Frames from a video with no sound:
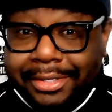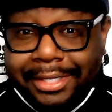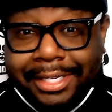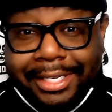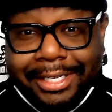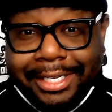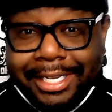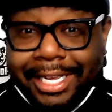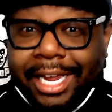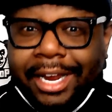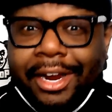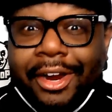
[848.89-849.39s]
The
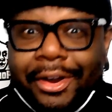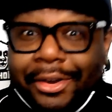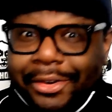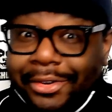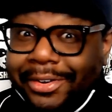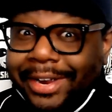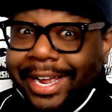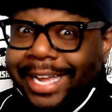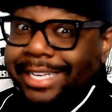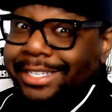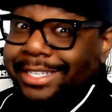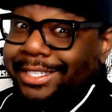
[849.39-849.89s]
gear
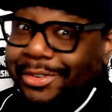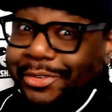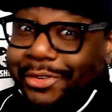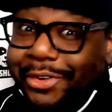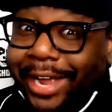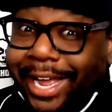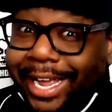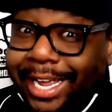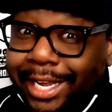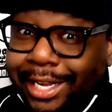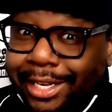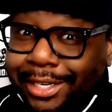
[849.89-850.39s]
crazy,
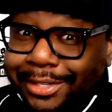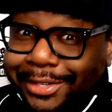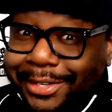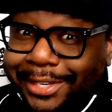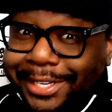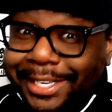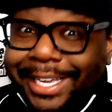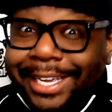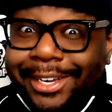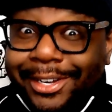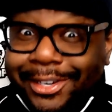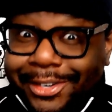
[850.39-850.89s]
right?
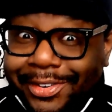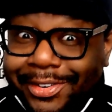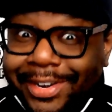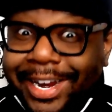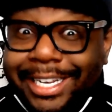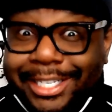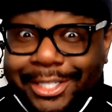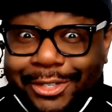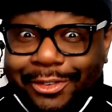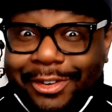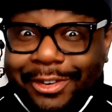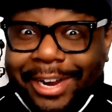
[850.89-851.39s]

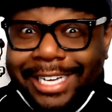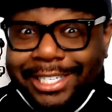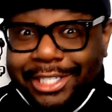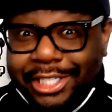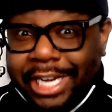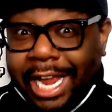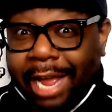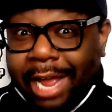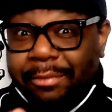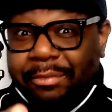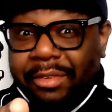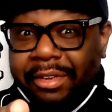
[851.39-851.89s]

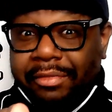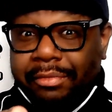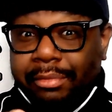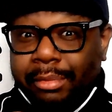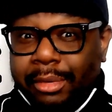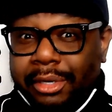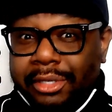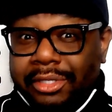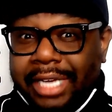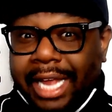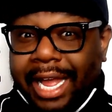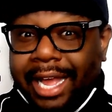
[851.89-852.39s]

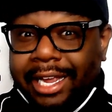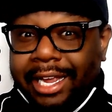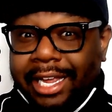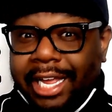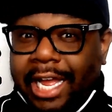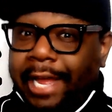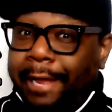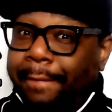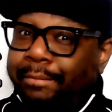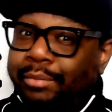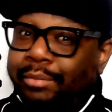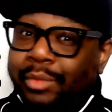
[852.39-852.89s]

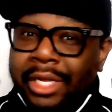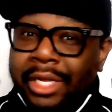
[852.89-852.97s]
Shop5thmerch.com.